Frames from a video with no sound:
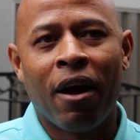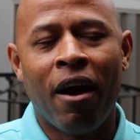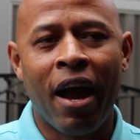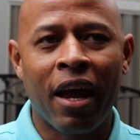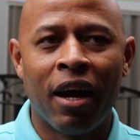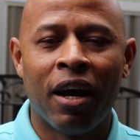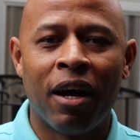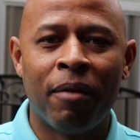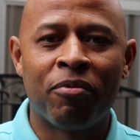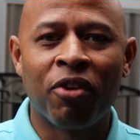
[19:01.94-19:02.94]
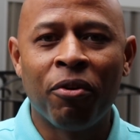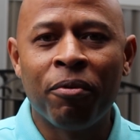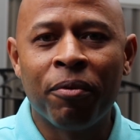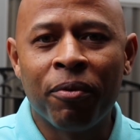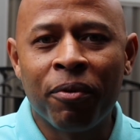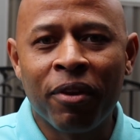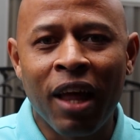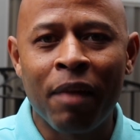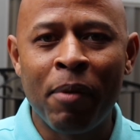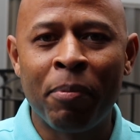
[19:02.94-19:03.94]
All right, uh, so a
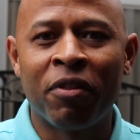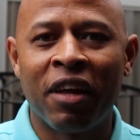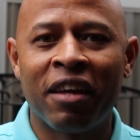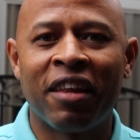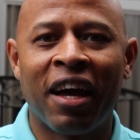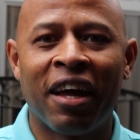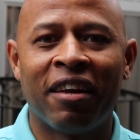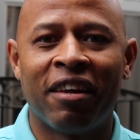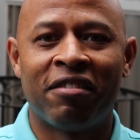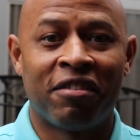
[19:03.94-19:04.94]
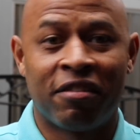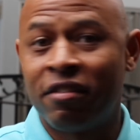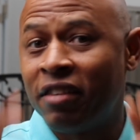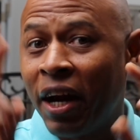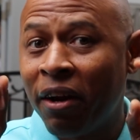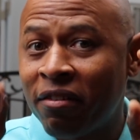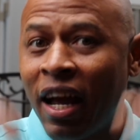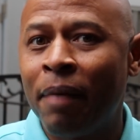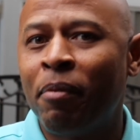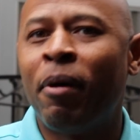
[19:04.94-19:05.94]
lot of people think that there's this
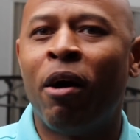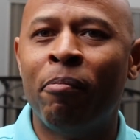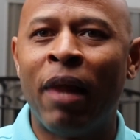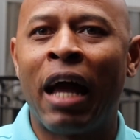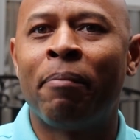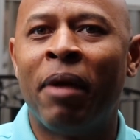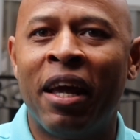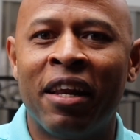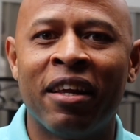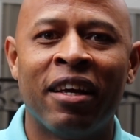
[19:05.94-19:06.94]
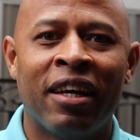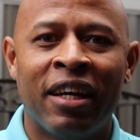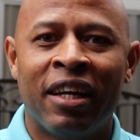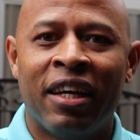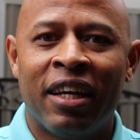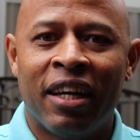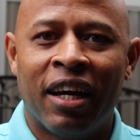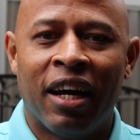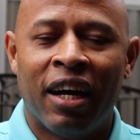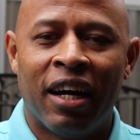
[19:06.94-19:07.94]
stereotype about black men
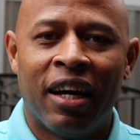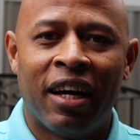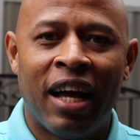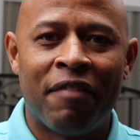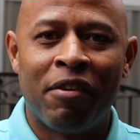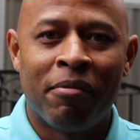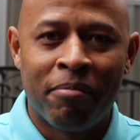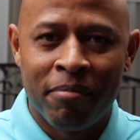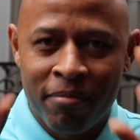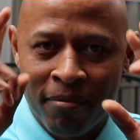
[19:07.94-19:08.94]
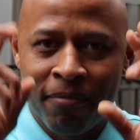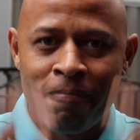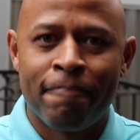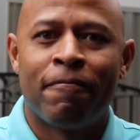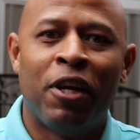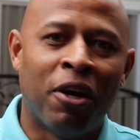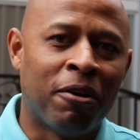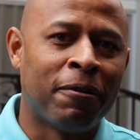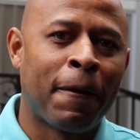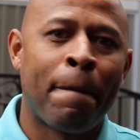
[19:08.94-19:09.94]
uh, having, you
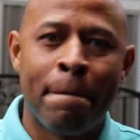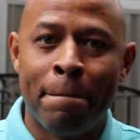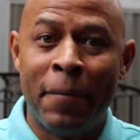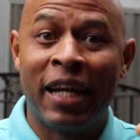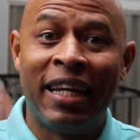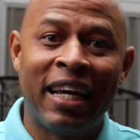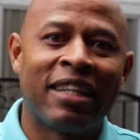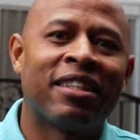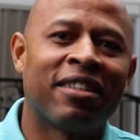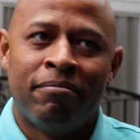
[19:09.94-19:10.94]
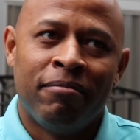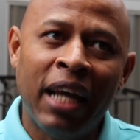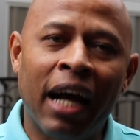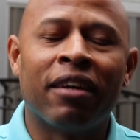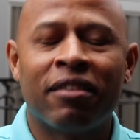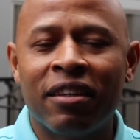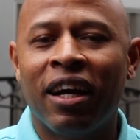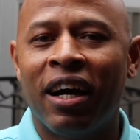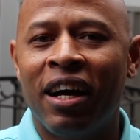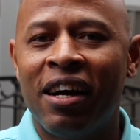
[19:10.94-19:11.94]
know, big. Yeah,
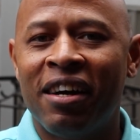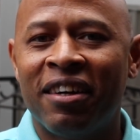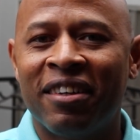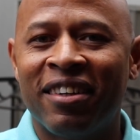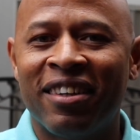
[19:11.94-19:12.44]
uh,